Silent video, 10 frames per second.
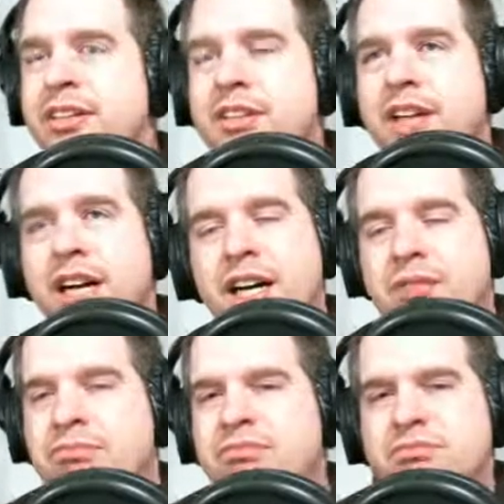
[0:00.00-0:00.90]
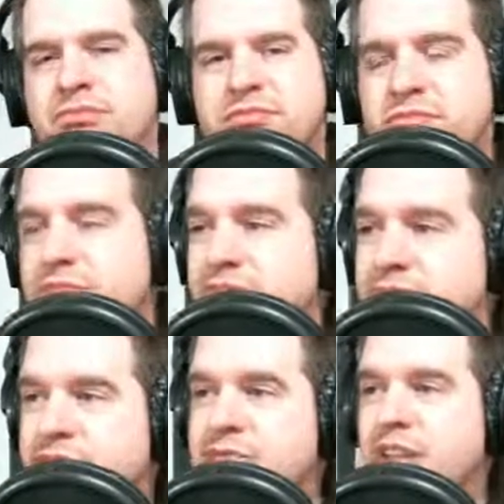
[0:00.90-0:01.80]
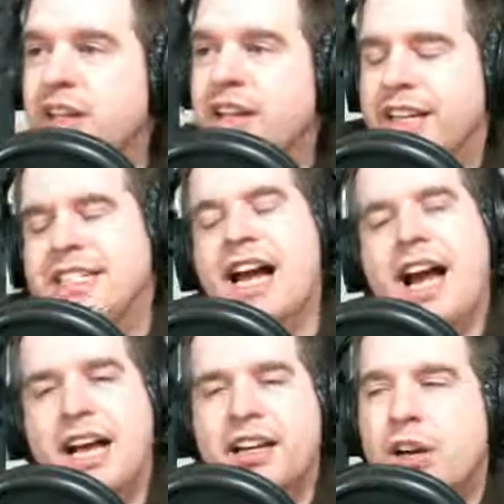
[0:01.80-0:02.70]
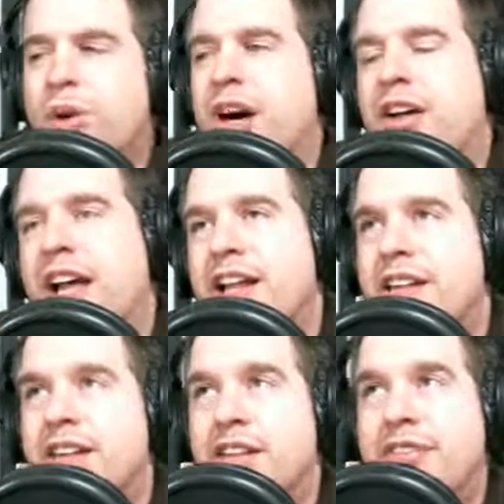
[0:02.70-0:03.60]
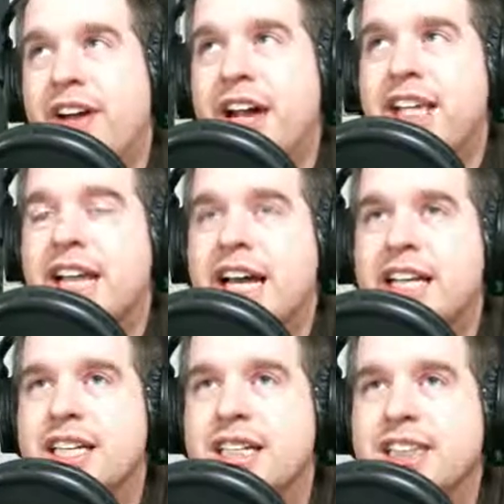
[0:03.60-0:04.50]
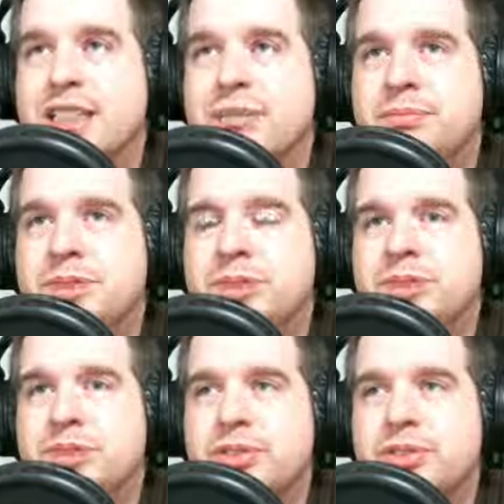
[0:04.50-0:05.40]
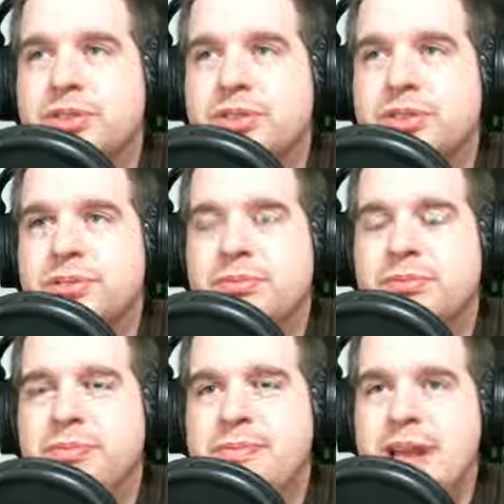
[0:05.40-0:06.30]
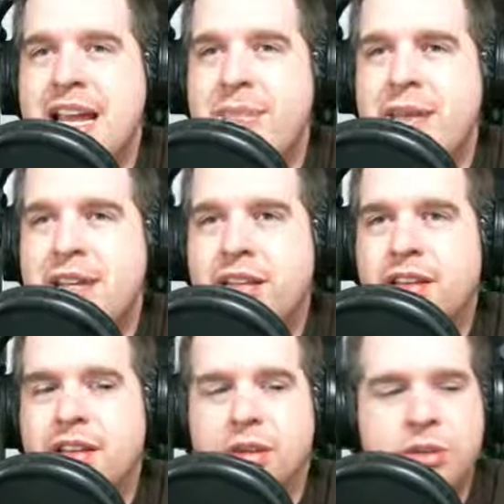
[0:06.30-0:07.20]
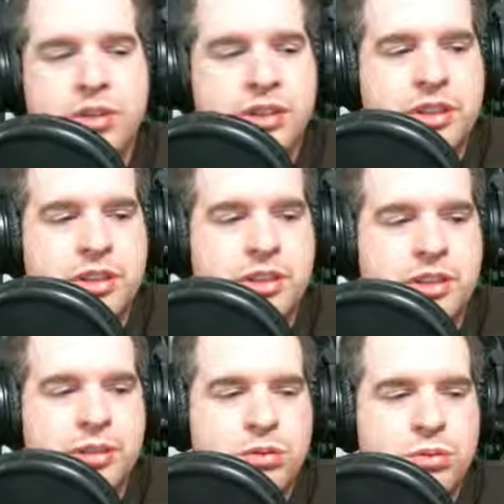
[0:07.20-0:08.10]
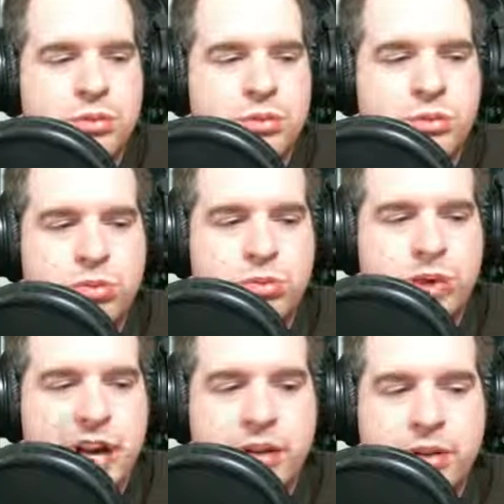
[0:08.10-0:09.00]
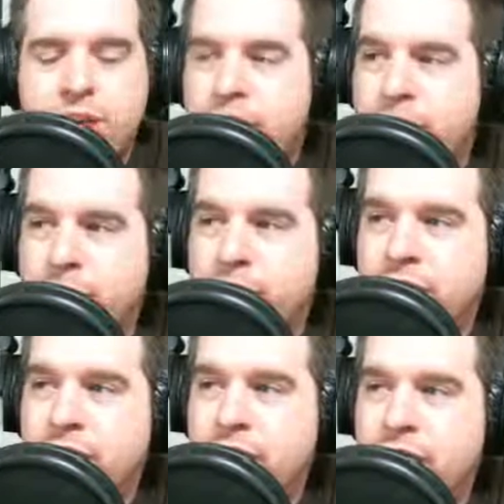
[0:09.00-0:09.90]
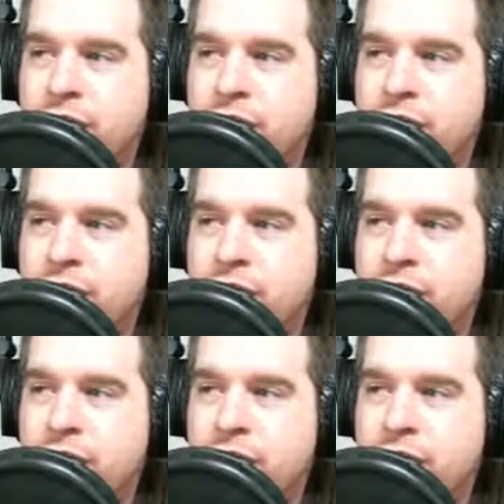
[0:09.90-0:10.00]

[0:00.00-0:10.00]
The curse of a popular game. Yeah. Well, and the fact that it seems maybe the older WoWer community